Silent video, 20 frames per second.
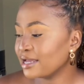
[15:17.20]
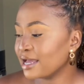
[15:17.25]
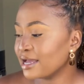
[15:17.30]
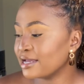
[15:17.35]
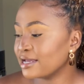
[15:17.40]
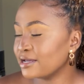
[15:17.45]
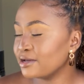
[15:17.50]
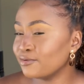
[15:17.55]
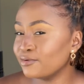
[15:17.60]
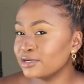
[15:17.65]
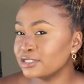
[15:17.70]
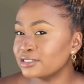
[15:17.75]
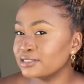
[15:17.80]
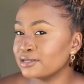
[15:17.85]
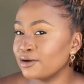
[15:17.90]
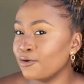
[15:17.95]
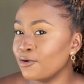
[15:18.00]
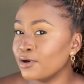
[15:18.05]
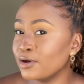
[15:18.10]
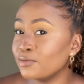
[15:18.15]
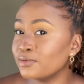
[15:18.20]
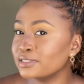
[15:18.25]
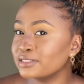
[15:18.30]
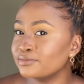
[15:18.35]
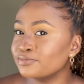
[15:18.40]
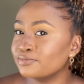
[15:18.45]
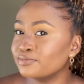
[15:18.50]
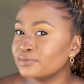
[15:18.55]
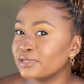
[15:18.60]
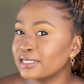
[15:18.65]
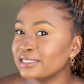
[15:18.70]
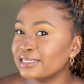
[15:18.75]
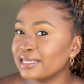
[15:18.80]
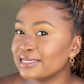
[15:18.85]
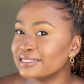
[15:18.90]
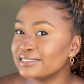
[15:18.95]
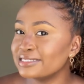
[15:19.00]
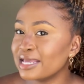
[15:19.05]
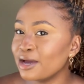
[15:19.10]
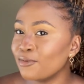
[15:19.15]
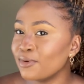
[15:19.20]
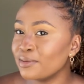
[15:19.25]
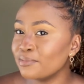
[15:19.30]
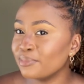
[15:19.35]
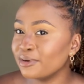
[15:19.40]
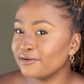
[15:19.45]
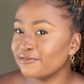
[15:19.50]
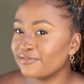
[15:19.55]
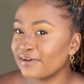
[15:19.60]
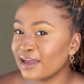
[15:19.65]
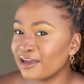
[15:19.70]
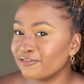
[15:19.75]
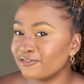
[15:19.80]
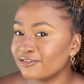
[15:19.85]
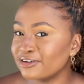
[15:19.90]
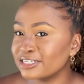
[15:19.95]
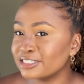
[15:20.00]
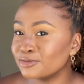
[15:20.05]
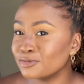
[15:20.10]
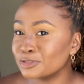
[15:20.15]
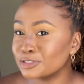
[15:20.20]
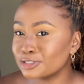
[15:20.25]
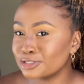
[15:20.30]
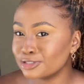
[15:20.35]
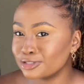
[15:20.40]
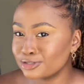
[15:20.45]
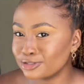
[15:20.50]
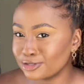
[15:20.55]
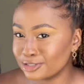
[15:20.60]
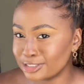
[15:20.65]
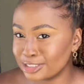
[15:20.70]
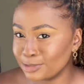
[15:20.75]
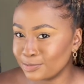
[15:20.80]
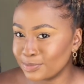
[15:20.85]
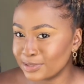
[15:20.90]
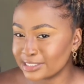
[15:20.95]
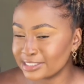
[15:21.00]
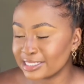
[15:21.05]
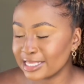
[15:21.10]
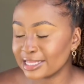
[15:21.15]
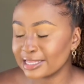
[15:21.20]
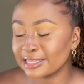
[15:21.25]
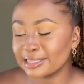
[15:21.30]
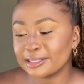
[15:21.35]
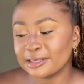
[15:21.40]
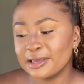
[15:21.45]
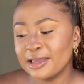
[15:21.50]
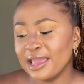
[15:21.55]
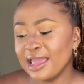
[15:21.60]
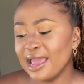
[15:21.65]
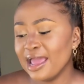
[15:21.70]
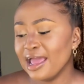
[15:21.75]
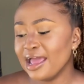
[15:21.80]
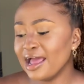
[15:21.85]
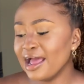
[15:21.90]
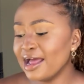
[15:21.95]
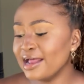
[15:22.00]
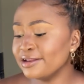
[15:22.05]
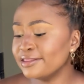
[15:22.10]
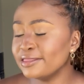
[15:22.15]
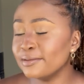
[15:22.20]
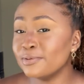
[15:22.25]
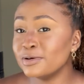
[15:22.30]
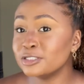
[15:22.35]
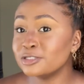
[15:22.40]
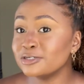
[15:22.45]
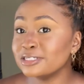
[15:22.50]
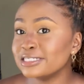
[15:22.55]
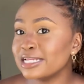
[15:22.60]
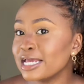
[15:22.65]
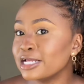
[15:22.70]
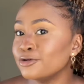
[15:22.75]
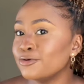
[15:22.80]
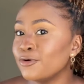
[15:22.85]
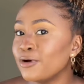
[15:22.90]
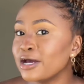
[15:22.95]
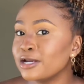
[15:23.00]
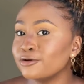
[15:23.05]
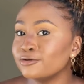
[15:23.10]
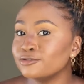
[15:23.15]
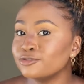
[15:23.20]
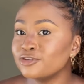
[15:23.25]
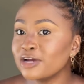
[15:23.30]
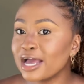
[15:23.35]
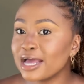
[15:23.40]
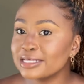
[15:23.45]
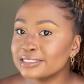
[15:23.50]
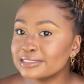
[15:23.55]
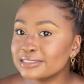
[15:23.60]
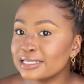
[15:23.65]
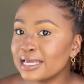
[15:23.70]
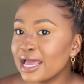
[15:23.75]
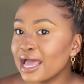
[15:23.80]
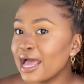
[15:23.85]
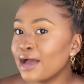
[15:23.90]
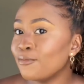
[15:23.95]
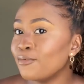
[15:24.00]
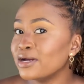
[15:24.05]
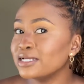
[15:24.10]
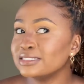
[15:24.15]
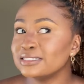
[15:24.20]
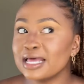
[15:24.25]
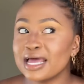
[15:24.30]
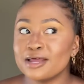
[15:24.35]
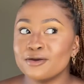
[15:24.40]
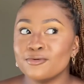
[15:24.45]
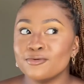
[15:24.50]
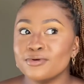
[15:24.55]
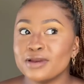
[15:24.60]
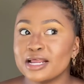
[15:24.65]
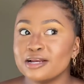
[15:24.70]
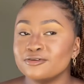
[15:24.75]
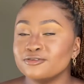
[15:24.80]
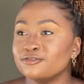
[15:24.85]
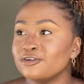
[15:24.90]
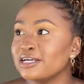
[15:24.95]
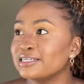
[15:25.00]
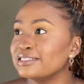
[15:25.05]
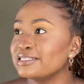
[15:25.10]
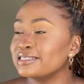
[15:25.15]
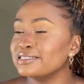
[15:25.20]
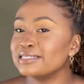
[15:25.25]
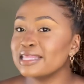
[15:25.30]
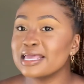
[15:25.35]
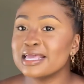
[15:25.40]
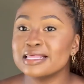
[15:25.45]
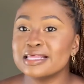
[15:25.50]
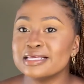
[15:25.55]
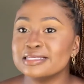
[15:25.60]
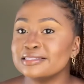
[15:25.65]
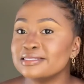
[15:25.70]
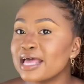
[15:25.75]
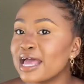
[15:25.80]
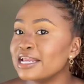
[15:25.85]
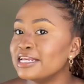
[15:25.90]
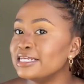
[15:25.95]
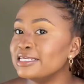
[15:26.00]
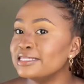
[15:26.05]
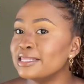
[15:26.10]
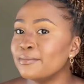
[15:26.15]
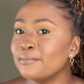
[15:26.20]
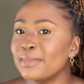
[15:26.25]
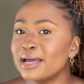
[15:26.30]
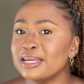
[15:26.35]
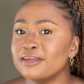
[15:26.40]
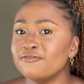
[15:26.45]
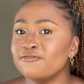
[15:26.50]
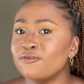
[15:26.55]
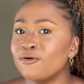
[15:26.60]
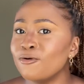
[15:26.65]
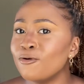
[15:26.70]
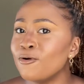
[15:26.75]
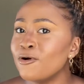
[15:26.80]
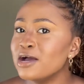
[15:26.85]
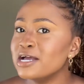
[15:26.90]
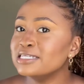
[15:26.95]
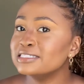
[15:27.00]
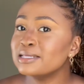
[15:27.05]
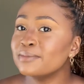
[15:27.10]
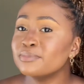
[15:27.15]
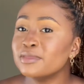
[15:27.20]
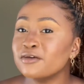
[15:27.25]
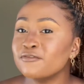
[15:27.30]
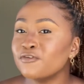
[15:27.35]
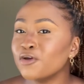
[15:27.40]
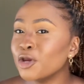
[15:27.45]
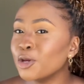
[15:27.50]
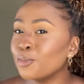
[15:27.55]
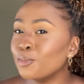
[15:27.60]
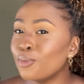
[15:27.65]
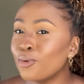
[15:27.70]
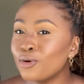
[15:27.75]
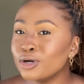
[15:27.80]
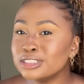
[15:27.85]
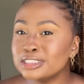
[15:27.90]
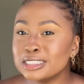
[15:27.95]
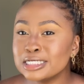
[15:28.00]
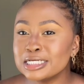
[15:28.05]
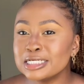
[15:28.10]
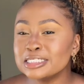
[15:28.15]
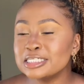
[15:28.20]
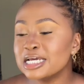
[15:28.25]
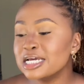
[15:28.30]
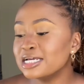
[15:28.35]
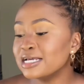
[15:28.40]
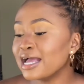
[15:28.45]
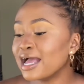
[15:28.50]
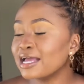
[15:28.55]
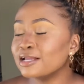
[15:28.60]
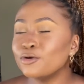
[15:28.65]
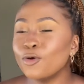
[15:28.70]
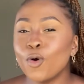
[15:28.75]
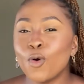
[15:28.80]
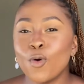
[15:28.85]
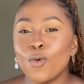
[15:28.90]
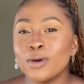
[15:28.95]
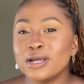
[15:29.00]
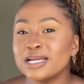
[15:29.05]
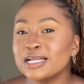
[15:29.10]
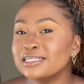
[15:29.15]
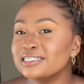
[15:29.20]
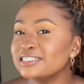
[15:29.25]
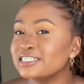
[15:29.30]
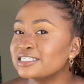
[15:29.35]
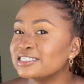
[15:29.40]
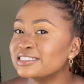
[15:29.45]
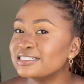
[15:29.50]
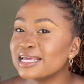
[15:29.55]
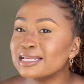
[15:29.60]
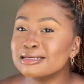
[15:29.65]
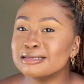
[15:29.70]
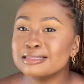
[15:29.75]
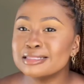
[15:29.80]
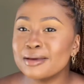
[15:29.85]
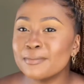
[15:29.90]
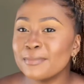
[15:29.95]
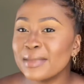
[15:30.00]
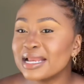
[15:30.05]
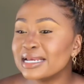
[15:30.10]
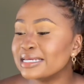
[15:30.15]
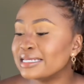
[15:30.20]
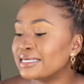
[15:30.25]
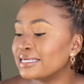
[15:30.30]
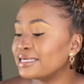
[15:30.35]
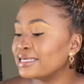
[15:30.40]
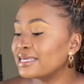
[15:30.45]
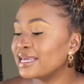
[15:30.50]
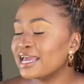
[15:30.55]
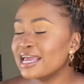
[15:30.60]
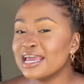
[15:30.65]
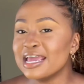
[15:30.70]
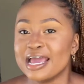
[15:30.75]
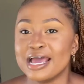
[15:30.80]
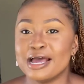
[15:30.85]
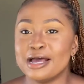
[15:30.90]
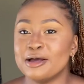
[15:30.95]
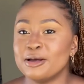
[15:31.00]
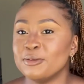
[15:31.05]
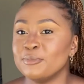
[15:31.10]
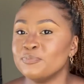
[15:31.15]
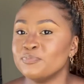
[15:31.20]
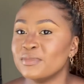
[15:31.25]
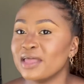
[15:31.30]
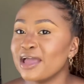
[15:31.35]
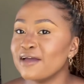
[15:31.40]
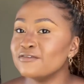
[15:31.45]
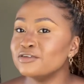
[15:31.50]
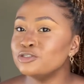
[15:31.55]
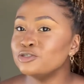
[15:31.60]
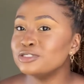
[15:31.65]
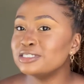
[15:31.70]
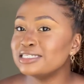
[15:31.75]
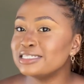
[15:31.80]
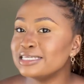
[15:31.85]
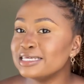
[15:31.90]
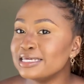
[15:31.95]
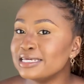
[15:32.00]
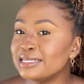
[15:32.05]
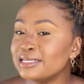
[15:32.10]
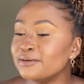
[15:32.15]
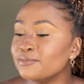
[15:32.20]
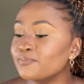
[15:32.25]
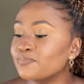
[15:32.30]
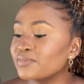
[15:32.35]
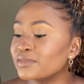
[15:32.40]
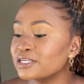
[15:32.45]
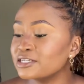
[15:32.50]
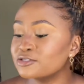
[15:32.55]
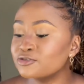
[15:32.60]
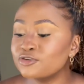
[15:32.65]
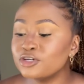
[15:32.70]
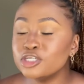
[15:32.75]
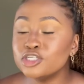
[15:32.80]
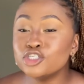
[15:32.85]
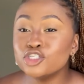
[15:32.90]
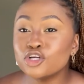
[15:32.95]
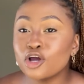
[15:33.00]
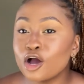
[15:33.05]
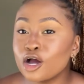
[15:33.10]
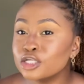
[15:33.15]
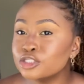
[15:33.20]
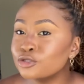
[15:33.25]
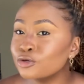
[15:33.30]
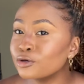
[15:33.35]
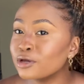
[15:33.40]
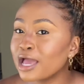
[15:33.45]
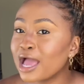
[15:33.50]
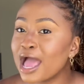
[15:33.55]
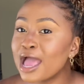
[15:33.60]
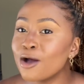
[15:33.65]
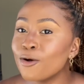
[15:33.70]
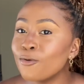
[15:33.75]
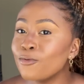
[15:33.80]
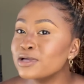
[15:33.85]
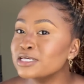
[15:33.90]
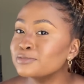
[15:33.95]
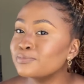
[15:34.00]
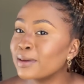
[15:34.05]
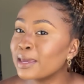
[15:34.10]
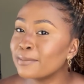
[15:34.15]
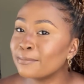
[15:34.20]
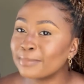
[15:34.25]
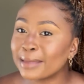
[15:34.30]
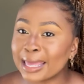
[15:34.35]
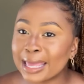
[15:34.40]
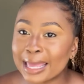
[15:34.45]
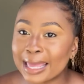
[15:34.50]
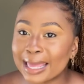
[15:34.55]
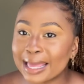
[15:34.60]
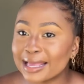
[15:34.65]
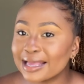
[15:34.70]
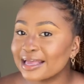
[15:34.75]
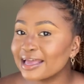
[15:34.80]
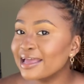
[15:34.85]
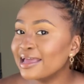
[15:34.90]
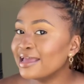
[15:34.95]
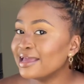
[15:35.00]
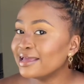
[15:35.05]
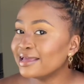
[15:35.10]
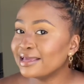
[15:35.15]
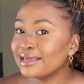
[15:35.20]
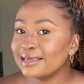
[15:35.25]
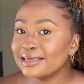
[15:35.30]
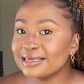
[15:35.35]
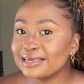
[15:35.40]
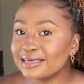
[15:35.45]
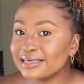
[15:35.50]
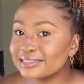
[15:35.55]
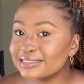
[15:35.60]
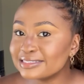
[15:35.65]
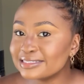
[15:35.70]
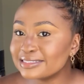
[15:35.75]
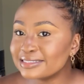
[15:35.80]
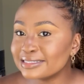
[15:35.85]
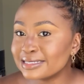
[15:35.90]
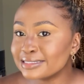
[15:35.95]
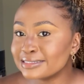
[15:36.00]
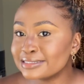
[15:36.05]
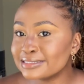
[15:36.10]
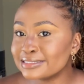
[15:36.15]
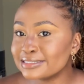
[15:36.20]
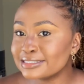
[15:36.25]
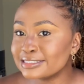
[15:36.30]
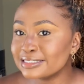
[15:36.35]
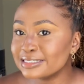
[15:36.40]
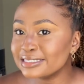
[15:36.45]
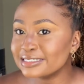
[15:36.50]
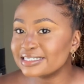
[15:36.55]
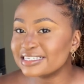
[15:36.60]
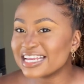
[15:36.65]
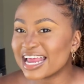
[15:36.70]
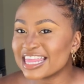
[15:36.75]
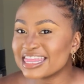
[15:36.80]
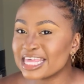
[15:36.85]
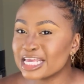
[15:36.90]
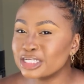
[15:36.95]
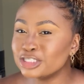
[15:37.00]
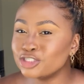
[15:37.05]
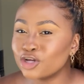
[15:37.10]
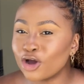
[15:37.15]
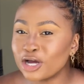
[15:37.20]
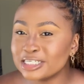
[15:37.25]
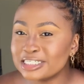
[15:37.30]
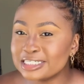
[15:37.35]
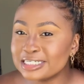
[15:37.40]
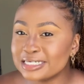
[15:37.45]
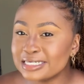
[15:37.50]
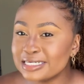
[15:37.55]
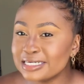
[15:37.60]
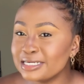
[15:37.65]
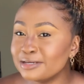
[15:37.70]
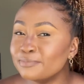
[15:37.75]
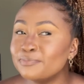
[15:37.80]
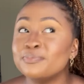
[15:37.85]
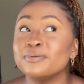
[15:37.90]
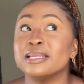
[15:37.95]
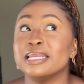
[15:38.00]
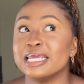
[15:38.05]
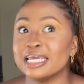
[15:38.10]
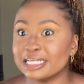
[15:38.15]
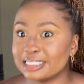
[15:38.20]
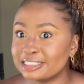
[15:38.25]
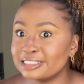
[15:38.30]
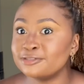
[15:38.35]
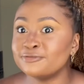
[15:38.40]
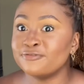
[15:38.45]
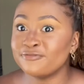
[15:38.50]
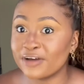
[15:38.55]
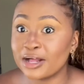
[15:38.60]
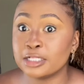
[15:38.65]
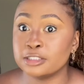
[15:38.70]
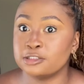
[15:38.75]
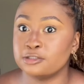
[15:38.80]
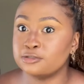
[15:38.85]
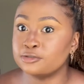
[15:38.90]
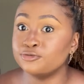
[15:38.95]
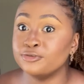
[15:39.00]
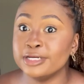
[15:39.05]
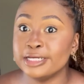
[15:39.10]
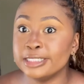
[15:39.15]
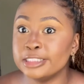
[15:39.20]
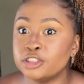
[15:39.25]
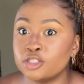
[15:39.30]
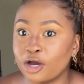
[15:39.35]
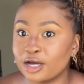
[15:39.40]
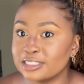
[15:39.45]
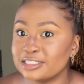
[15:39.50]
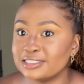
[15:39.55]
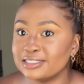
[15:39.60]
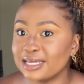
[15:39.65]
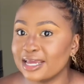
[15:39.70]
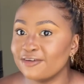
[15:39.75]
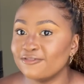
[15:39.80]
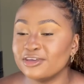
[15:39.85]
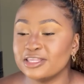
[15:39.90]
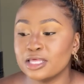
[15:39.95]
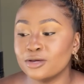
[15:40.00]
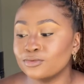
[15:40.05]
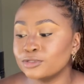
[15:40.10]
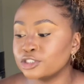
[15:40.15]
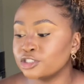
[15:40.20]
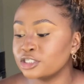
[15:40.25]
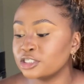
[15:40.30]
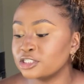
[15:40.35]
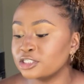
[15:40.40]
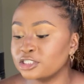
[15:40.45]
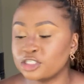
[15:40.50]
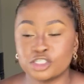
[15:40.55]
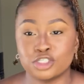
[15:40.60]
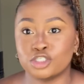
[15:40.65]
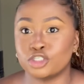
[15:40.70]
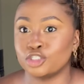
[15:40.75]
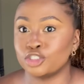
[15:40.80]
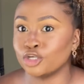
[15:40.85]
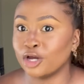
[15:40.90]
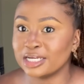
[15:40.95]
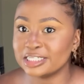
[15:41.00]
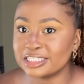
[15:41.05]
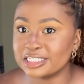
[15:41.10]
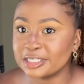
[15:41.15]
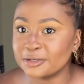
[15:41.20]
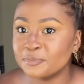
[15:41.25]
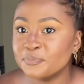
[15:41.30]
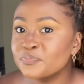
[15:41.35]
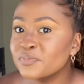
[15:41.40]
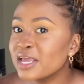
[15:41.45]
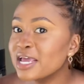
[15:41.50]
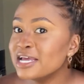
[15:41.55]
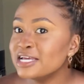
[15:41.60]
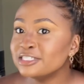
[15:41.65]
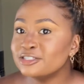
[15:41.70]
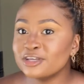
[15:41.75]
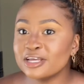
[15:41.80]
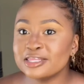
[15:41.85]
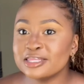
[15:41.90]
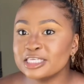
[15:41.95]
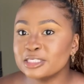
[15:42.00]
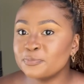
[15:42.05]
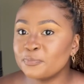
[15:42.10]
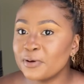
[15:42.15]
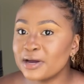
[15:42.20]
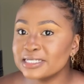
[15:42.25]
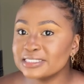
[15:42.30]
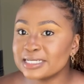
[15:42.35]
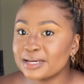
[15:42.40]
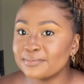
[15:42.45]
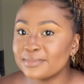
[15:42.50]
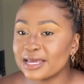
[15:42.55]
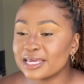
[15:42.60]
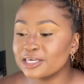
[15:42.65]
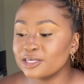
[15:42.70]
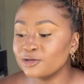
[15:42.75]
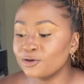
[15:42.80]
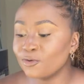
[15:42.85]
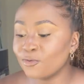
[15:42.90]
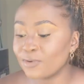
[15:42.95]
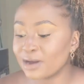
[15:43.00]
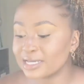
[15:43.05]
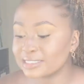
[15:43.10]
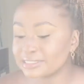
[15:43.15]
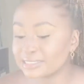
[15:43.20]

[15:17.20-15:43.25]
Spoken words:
it was interest 1.5 because it was 30%. The person was like, no, I don't trust I don't trust this thing. I need the money for something very important. I know, when I just send in the money, haven't you seen the screenshots? Or I always pay back. It's nothing dodgy, but it felt really dodgy. Everything was just dodgy. So at this point, I'm like, you know what?